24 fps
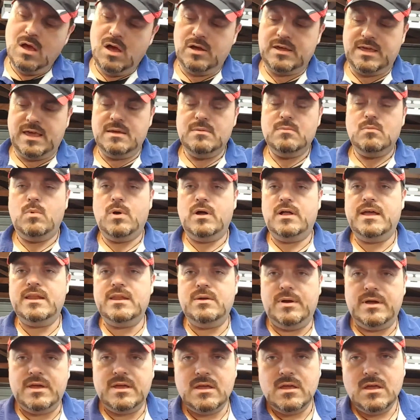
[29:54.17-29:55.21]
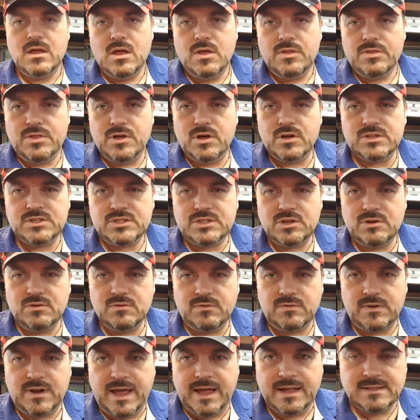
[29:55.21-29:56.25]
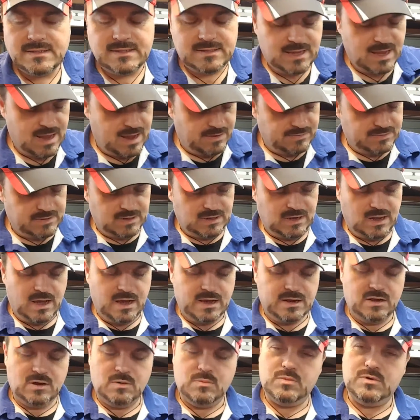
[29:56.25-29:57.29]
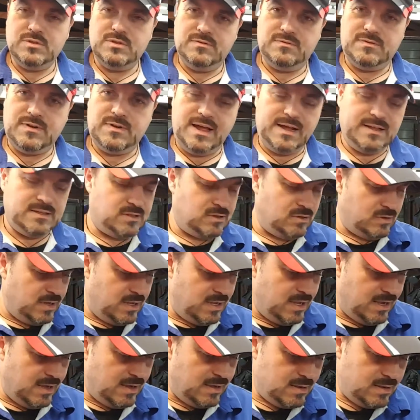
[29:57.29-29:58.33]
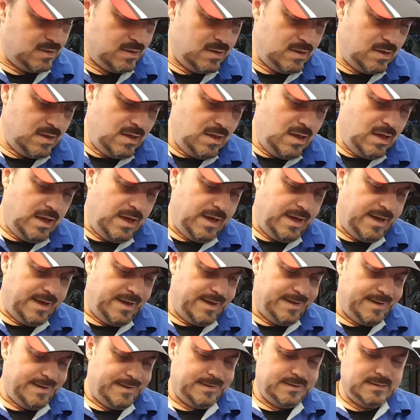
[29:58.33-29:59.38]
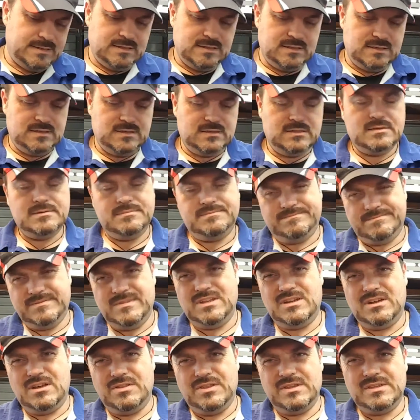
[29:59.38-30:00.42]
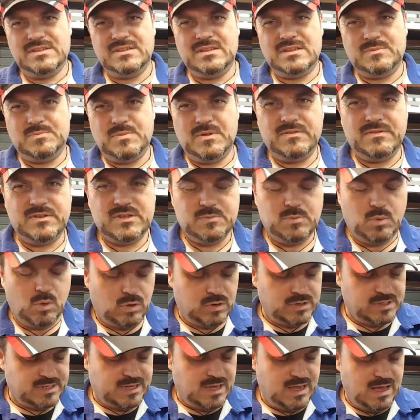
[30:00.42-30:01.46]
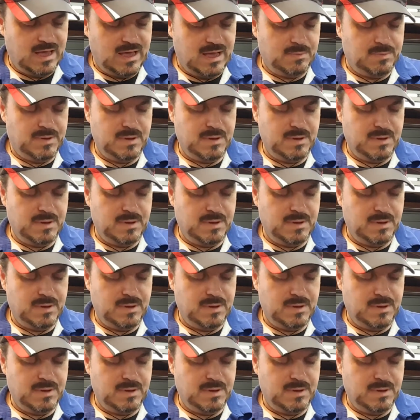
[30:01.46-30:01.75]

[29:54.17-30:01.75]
Okay, well anyway, those two flats have to line up with the flats on here. And, you know, this is a bit of a sports car.